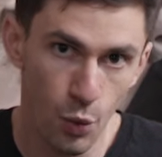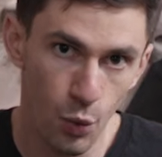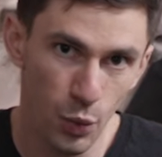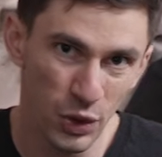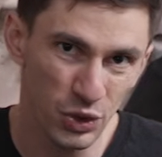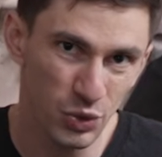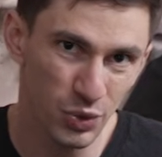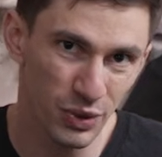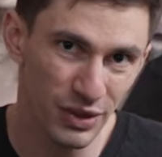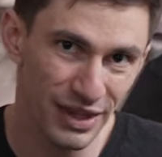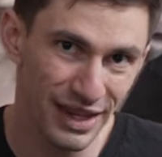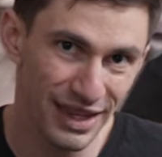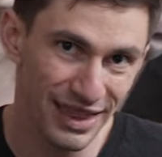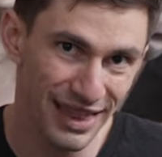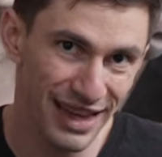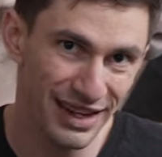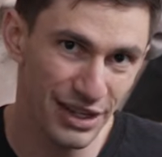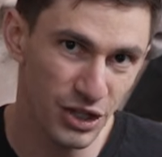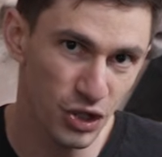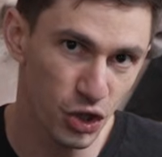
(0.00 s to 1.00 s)
which would
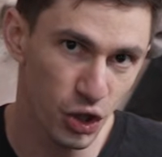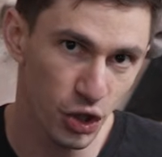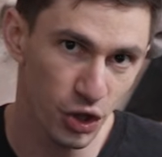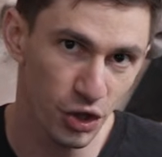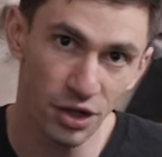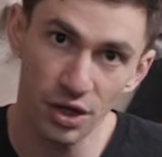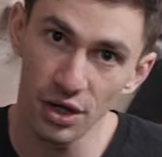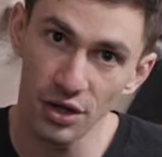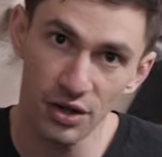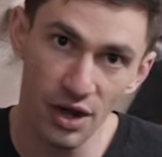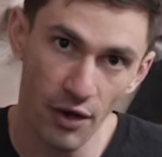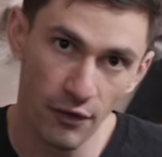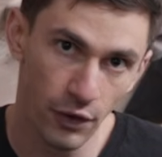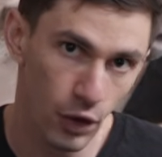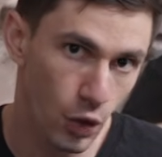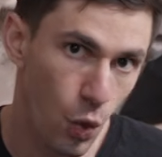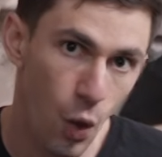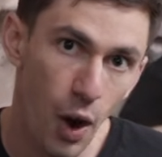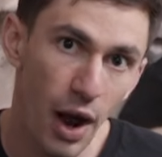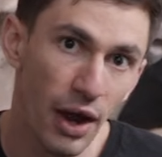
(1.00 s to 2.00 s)
then in turn not
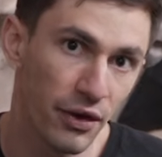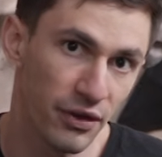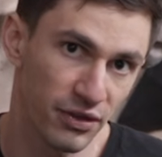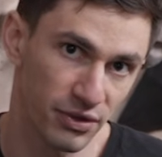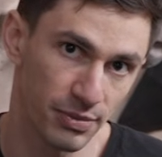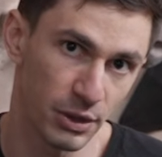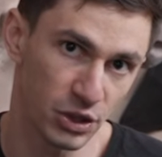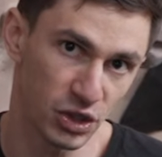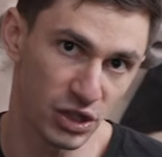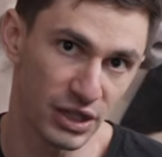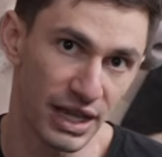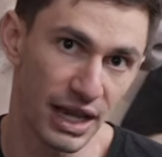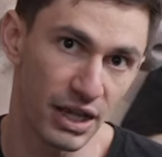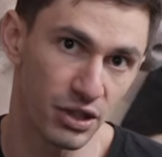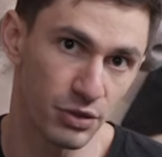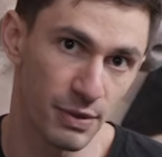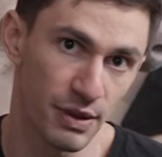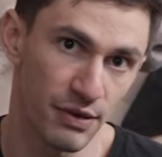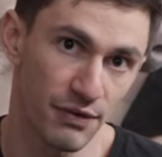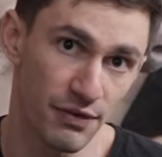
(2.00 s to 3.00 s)
require as much
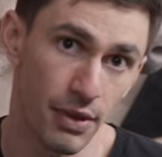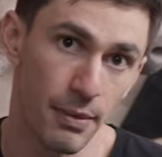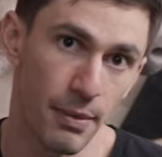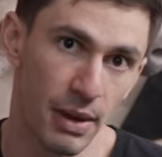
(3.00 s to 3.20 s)
engagement from the